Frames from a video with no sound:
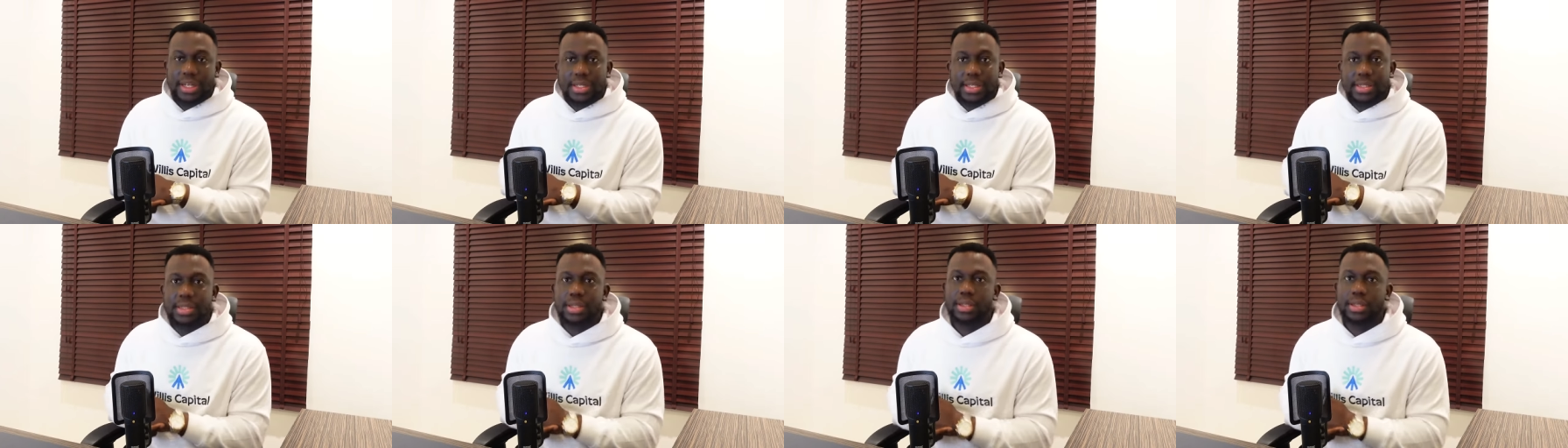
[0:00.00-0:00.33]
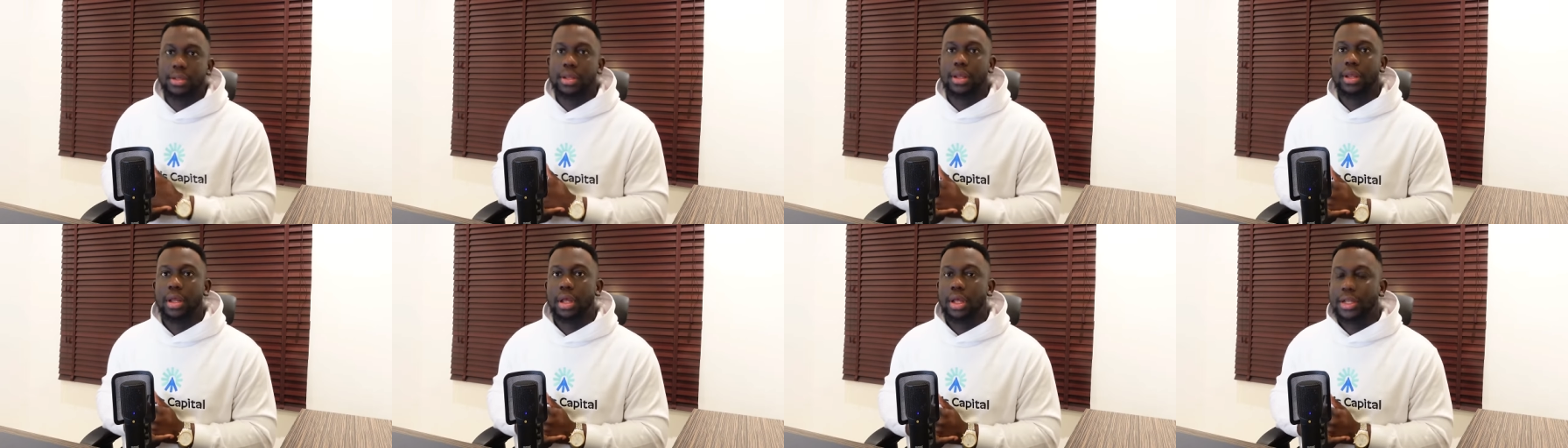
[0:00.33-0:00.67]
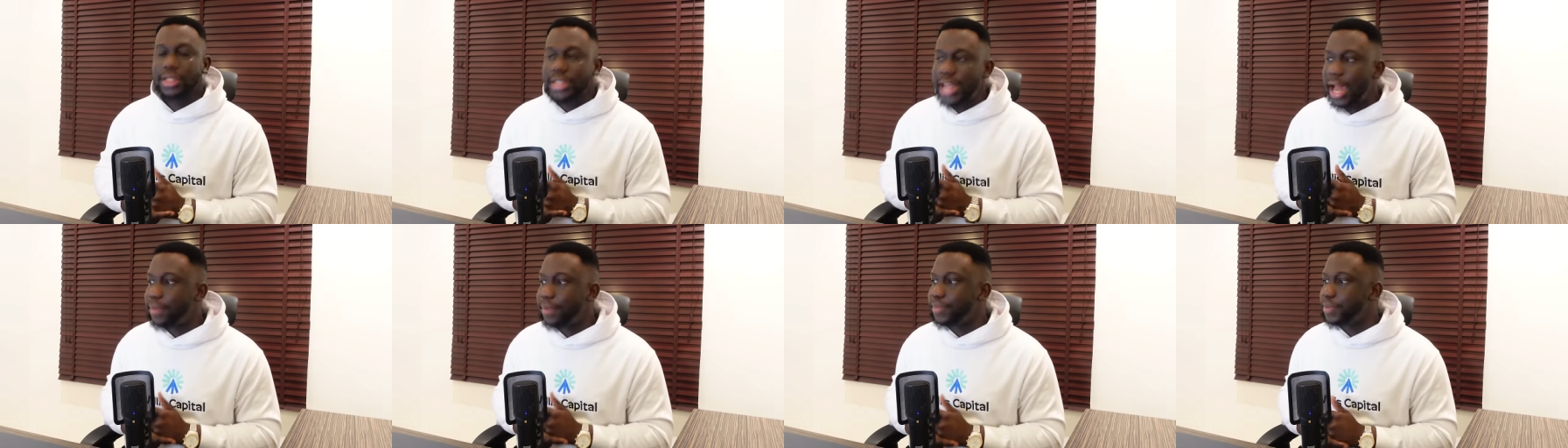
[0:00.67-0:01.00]
Listen,
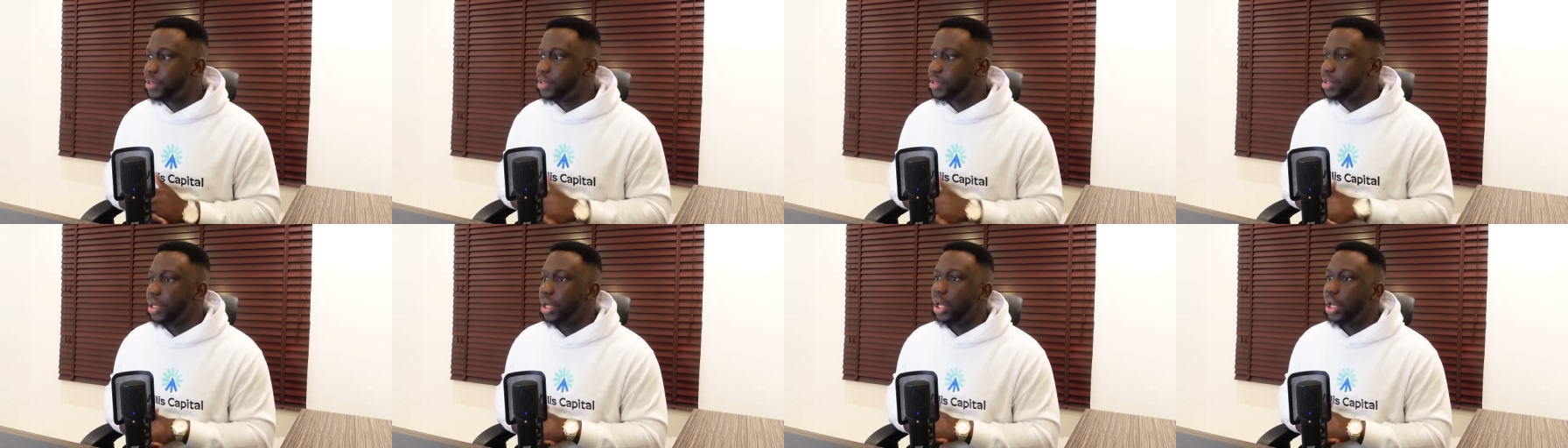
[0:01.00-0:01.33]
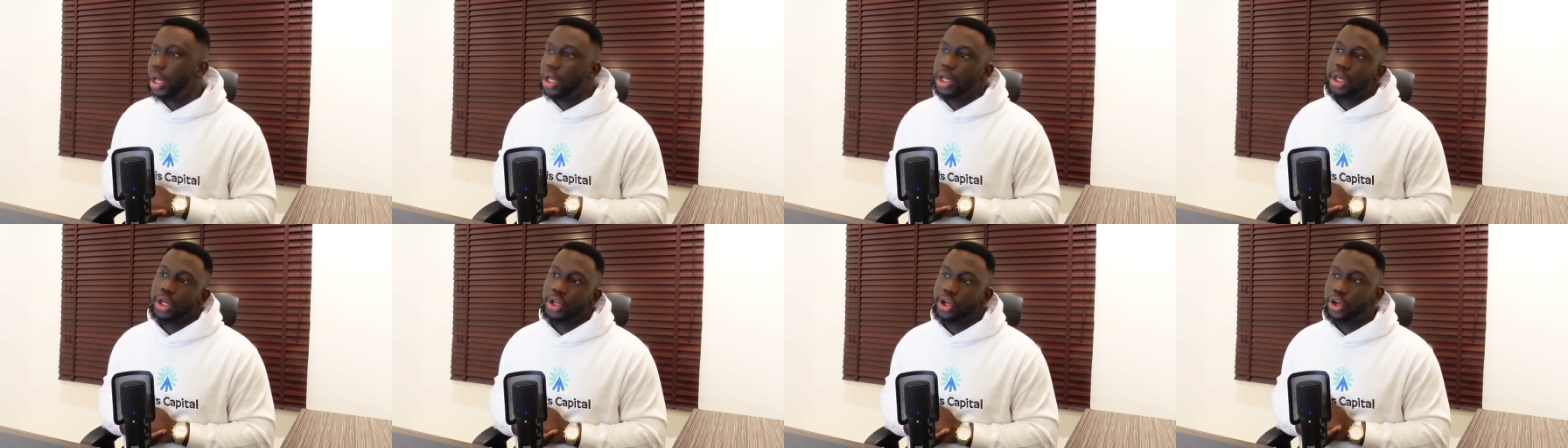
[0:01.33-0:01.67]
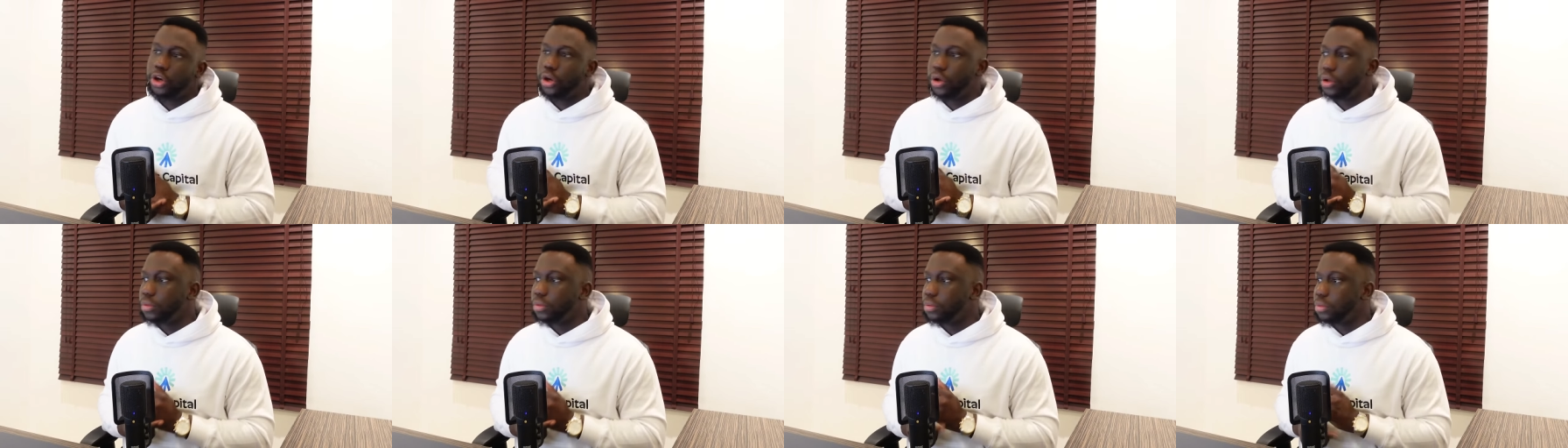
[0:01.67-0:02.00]
Daps, you
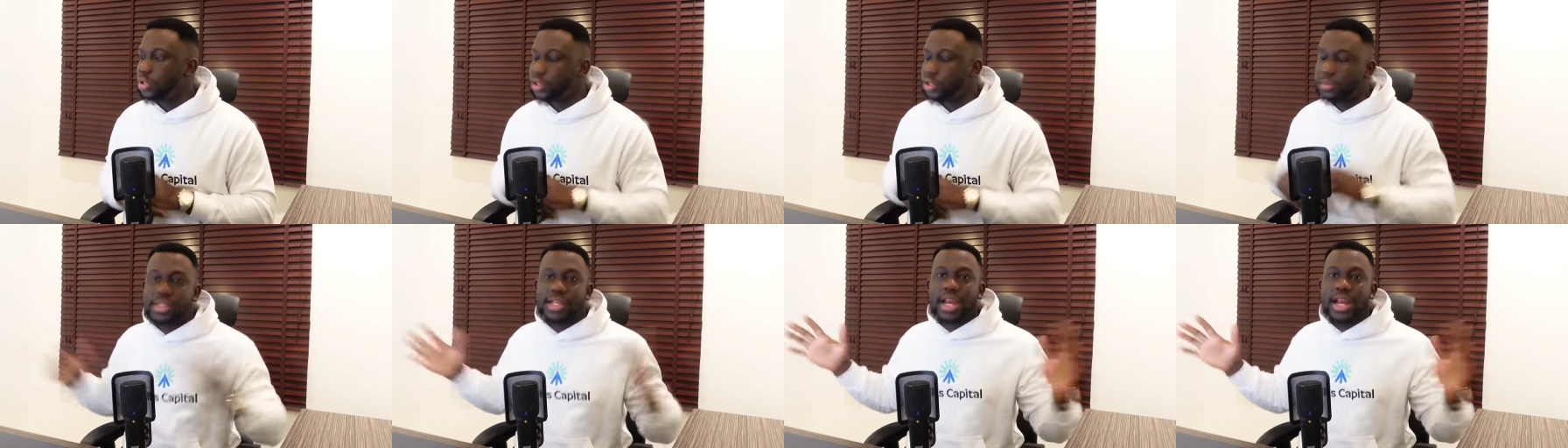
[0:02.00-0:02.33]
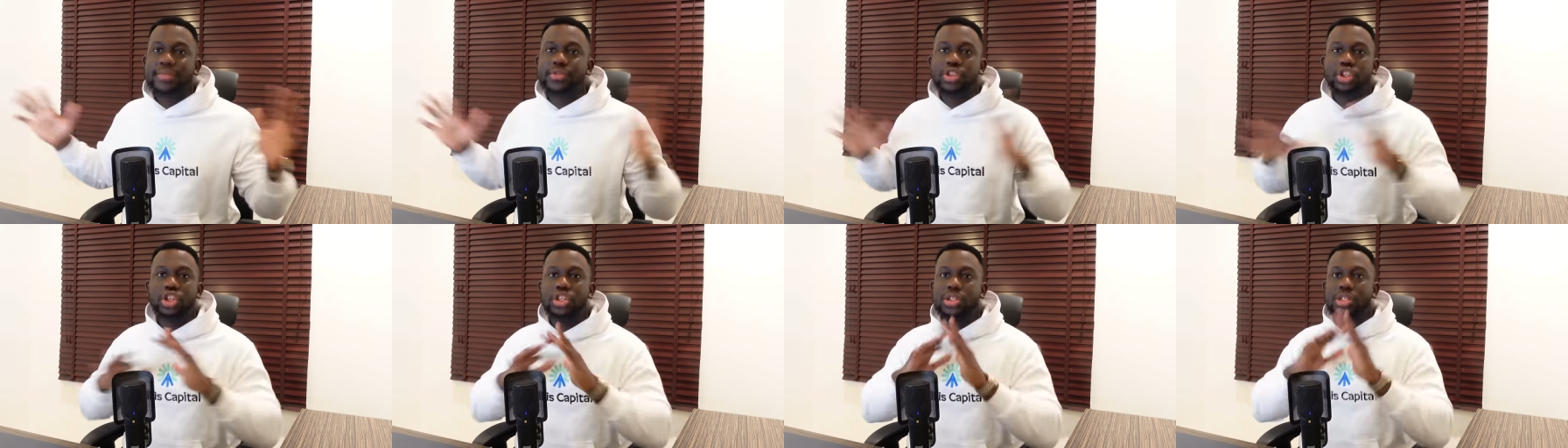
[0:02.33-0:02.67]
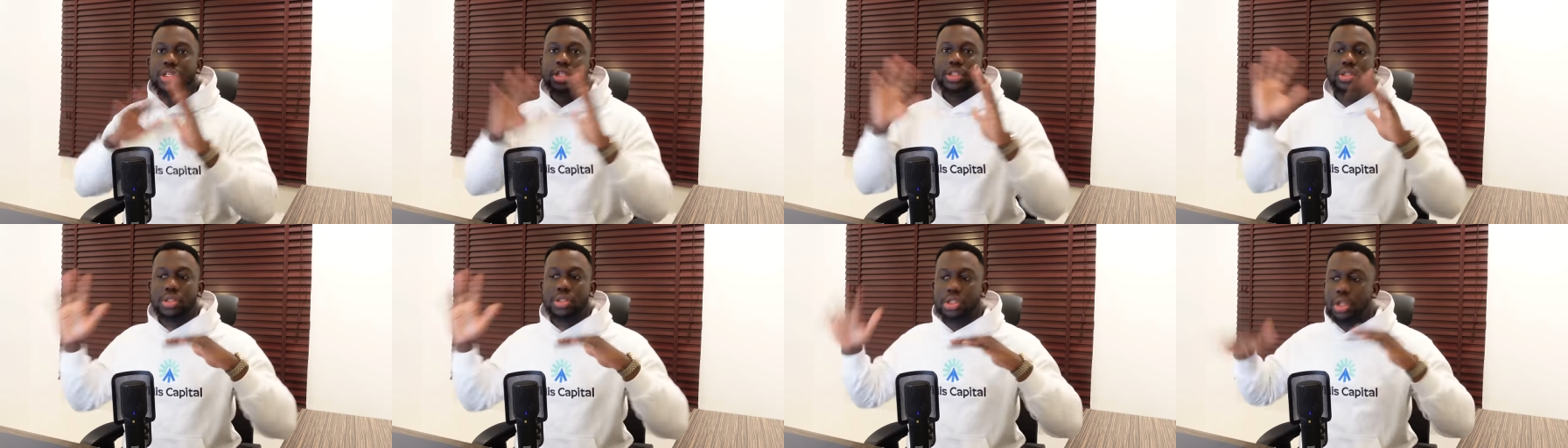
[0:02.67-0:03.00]
know, sometimes you just
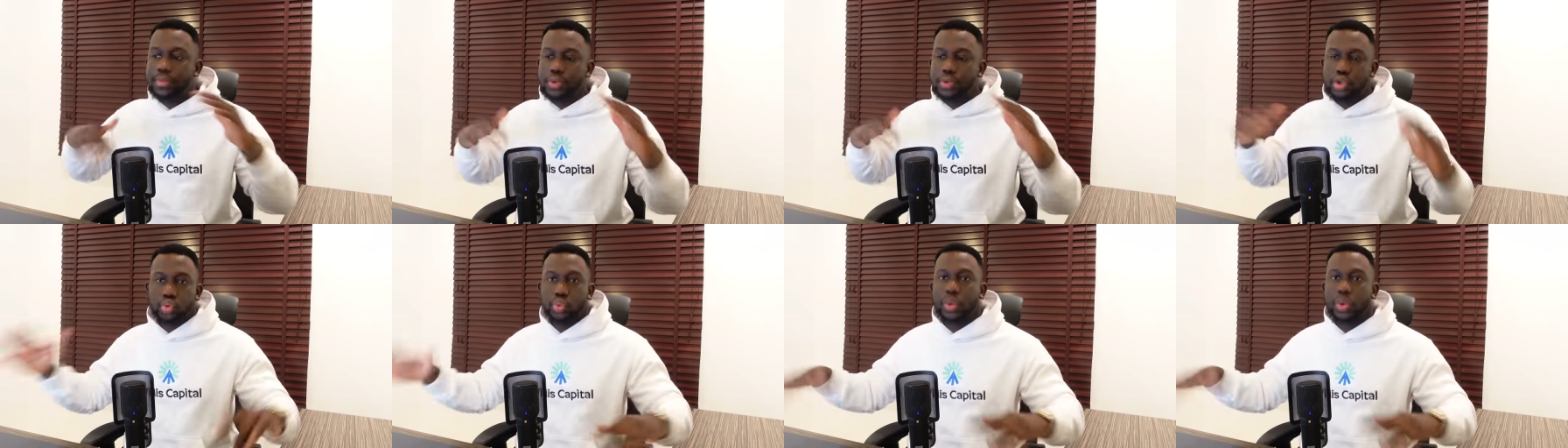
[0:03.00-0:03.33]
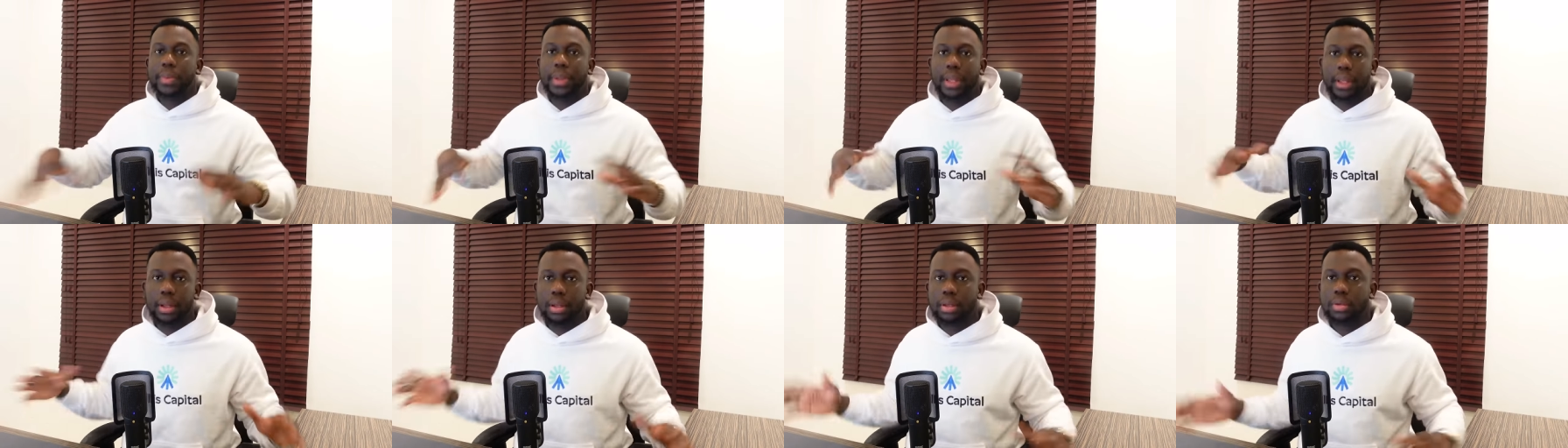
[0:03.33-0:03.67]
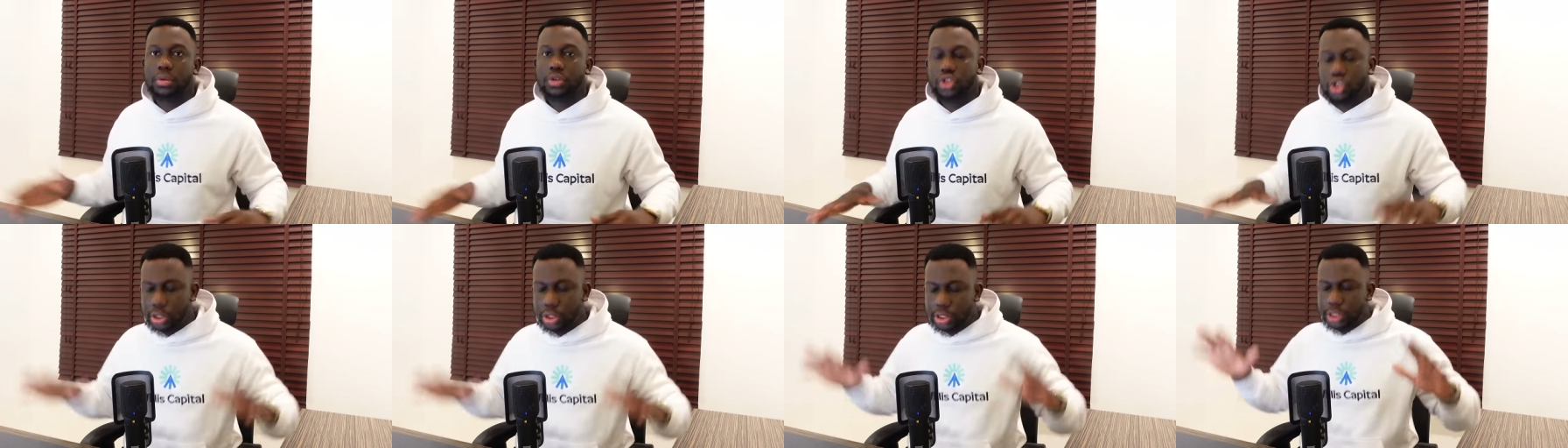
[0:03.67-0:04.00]
need to stop swimming.
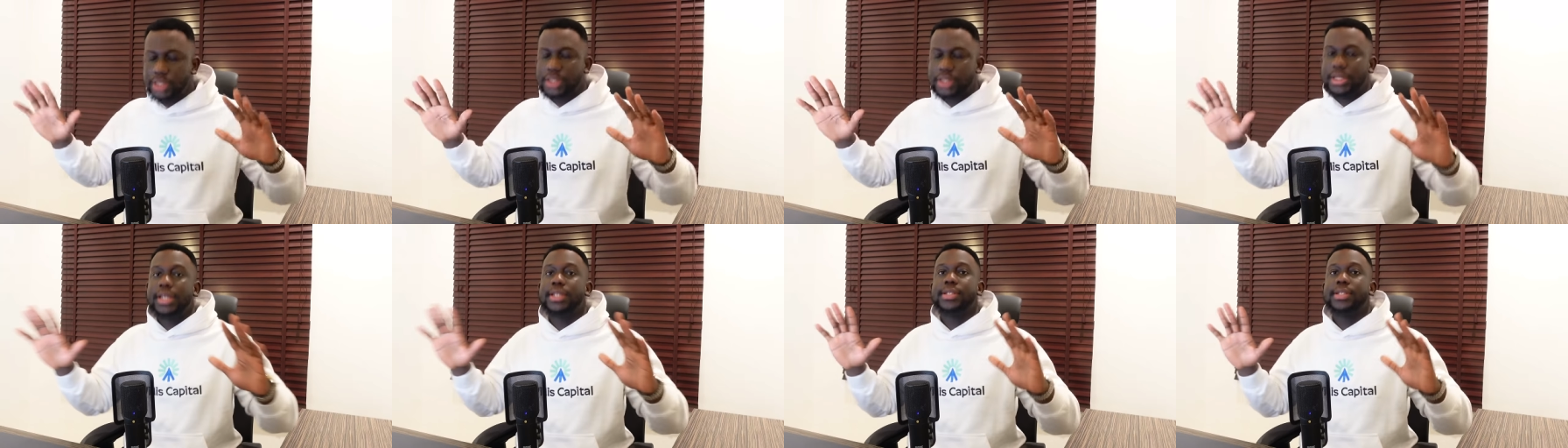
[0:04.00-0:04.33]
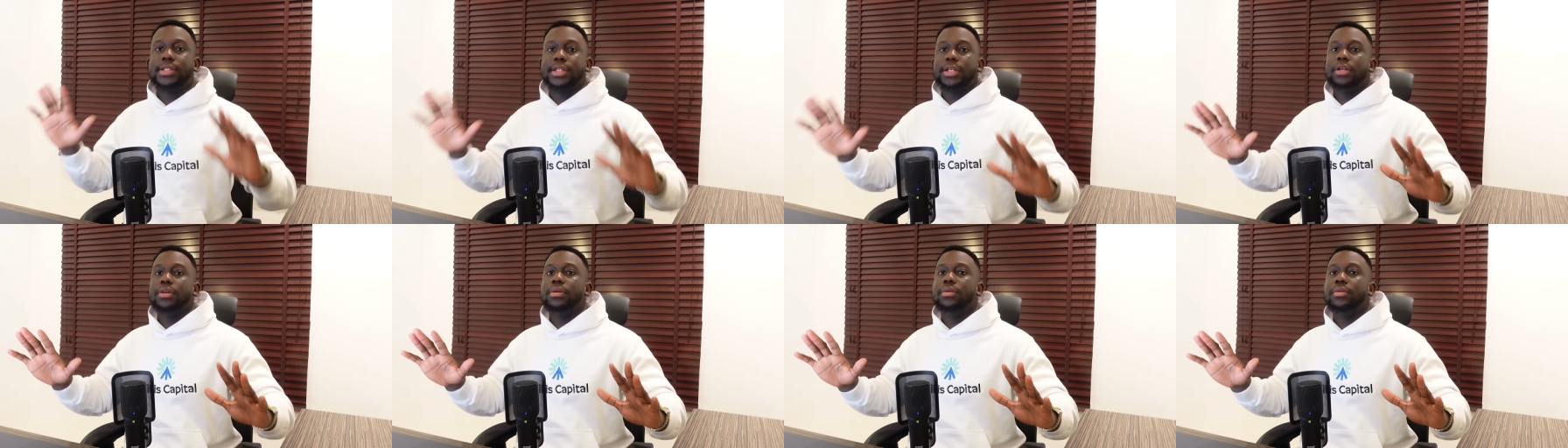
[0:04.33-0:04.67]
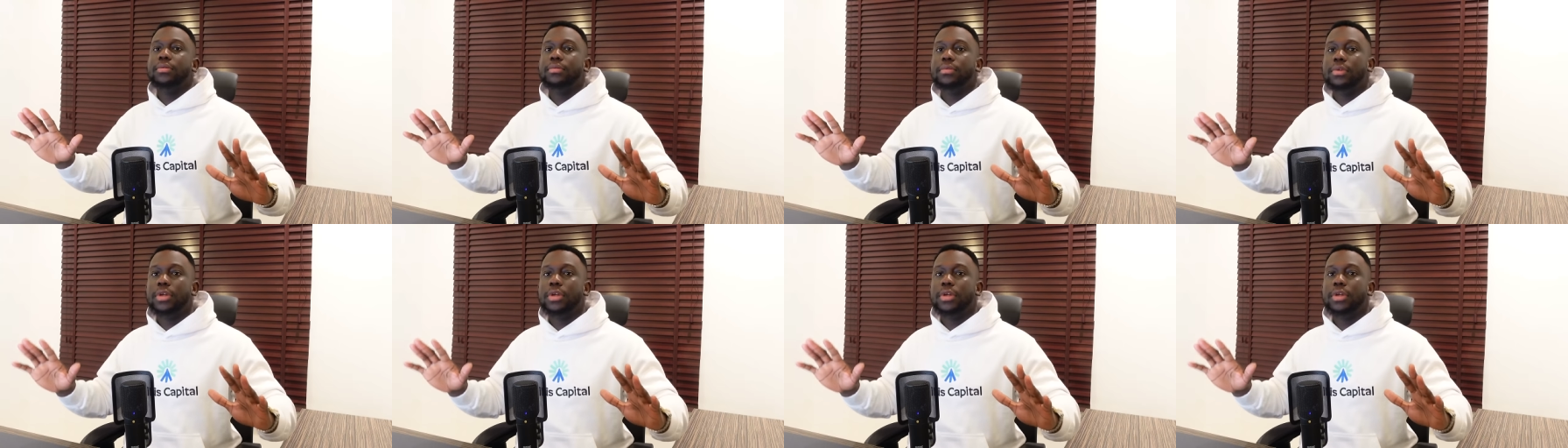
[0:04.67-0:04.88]
Just stay still.